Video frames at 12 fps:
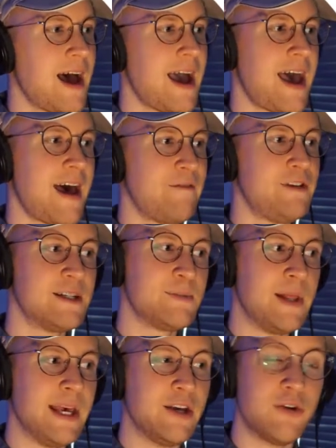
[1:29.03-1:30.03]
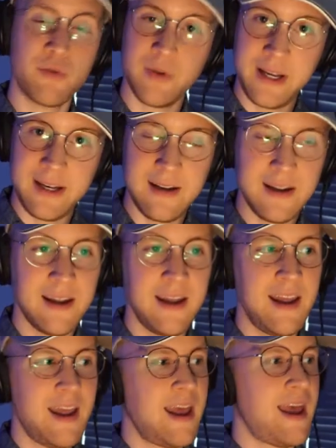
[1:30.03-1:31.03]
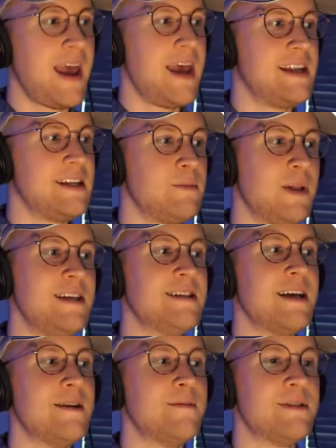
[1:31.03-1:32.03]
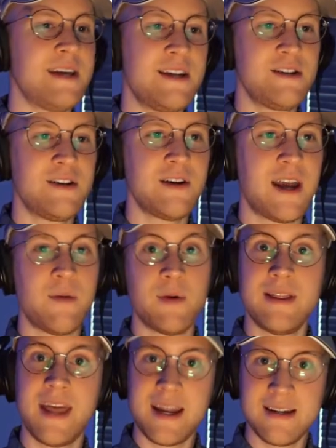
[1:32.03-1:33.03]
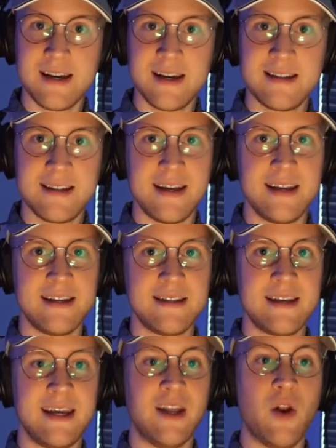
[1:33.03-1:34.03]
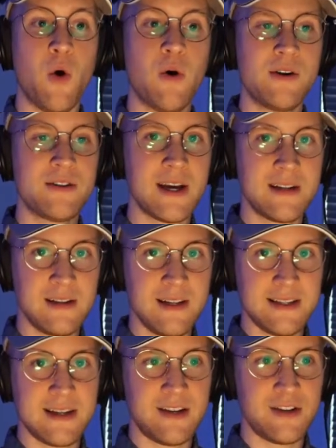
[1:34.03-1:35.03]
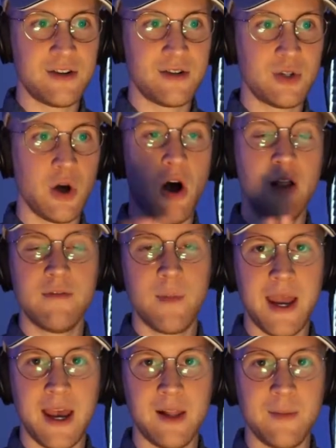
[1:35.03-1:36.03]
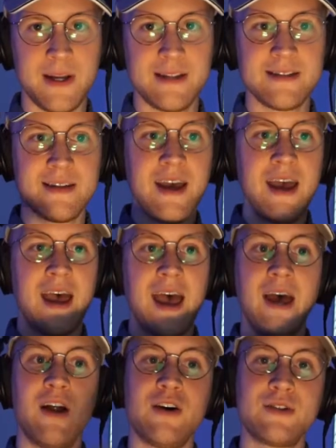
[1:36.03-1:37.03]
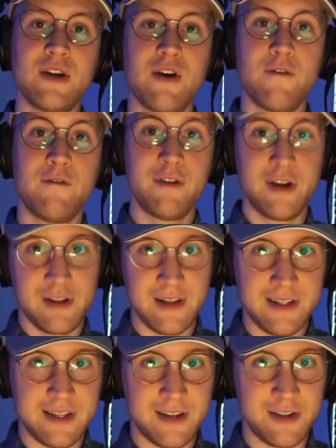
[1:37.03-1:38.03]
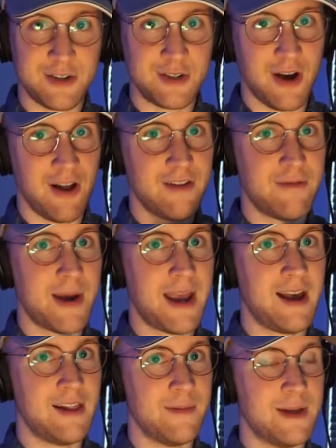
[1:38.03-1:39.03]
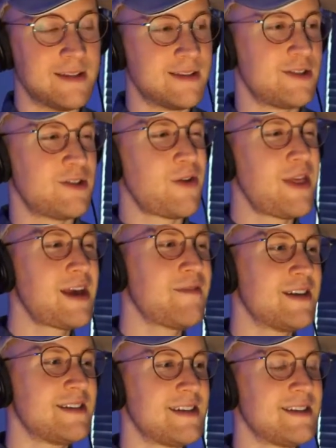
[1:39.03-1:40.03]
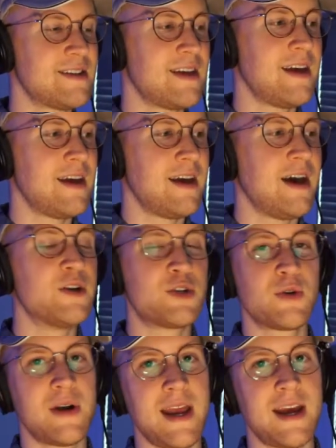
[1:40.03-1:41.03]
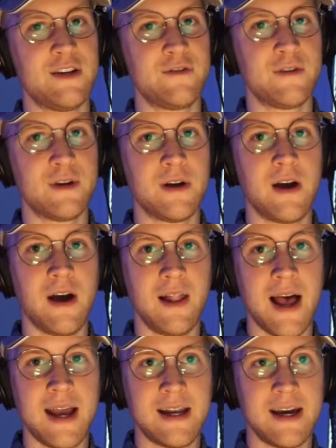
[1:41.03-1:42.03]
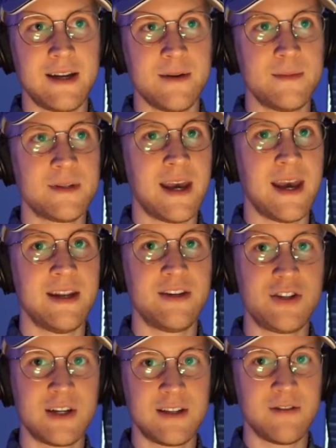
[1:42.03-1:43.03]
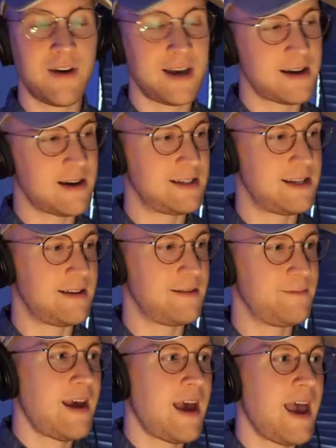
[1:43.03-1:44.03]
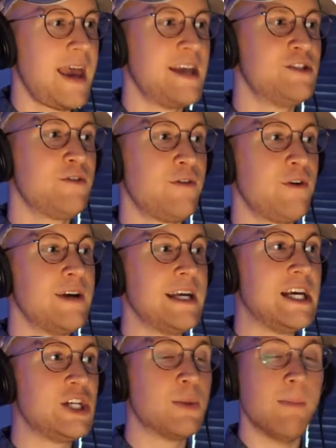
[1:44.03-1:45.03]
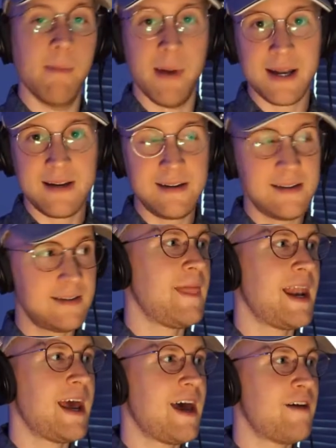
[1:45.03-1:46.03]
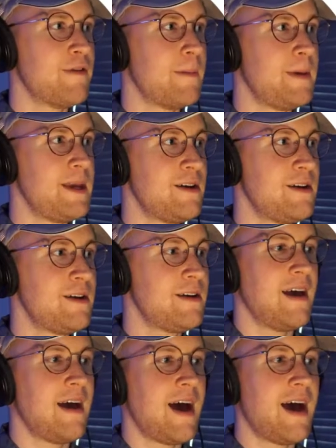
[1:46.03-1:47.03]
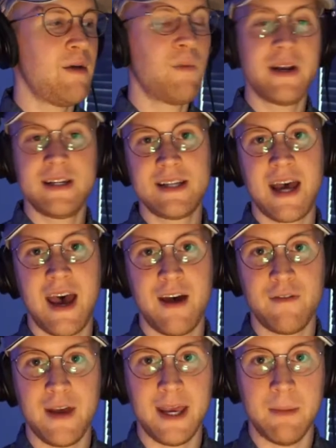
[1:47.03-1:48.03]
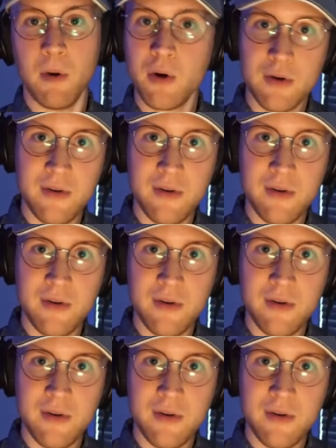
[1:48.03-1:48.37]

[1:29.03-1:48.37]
I have display grid and place item center, and what that does is it horizontally centers all of my elements and also vertically centers all of my elements. So think of this as a shorthand for align items and justify content. And for each button that I have up here, I wanted to have a border